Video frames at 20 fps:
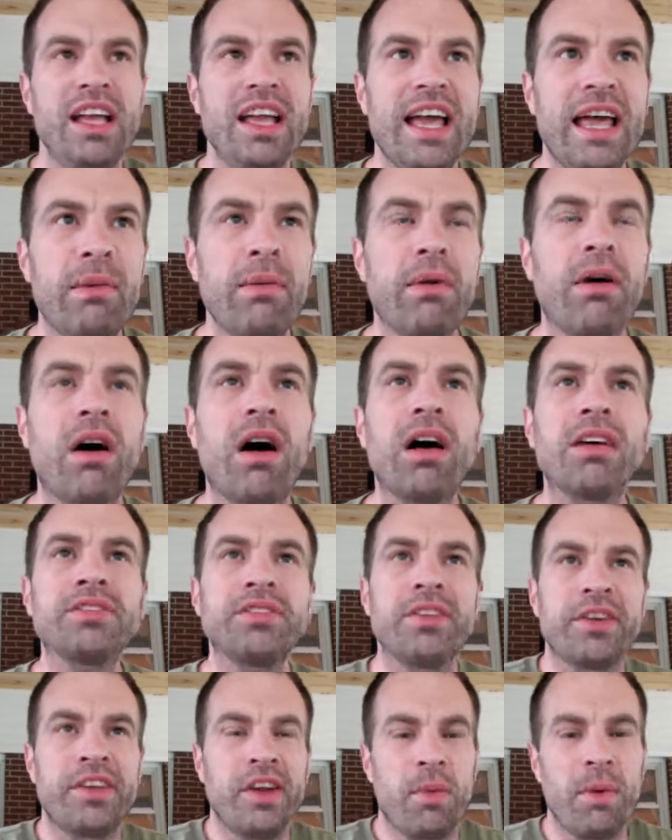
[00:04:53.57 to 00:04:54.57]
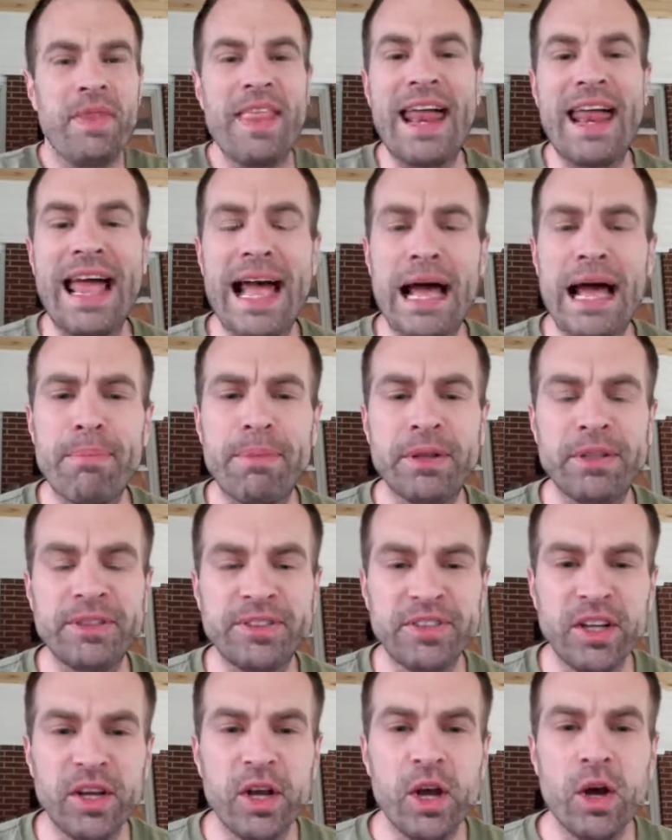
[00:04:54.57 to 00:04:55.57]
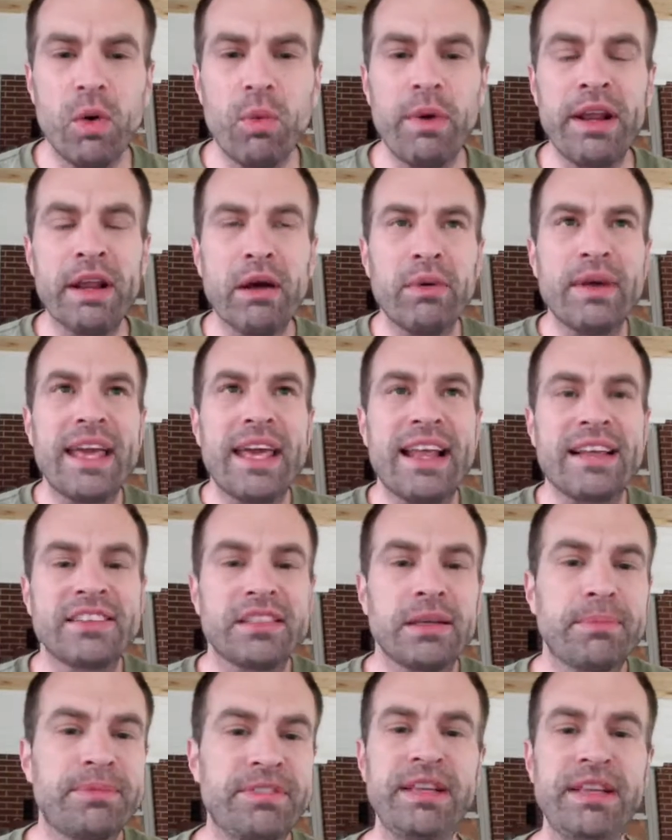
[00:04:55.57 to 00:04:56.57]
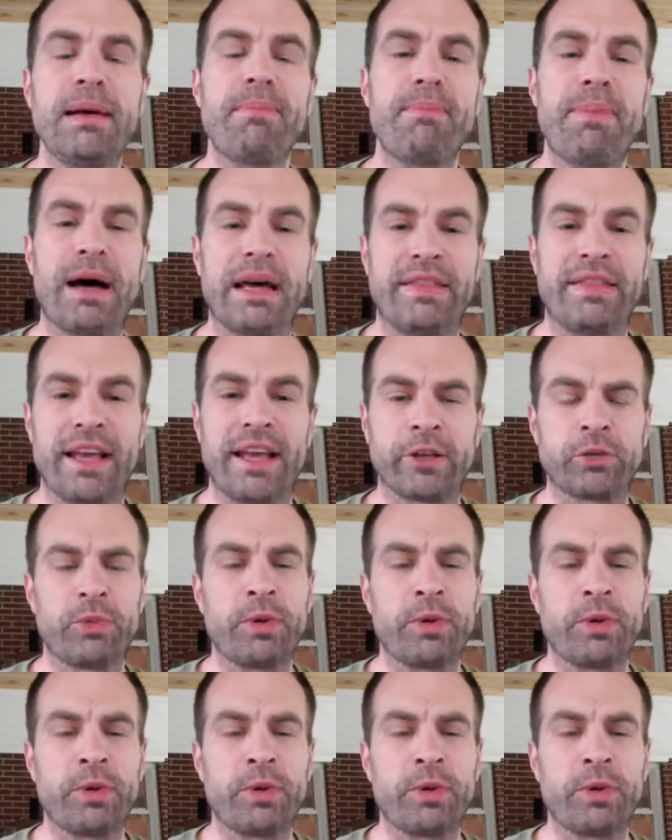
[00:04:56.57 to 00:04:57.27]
And also, when that happens, we don't get as upset by things.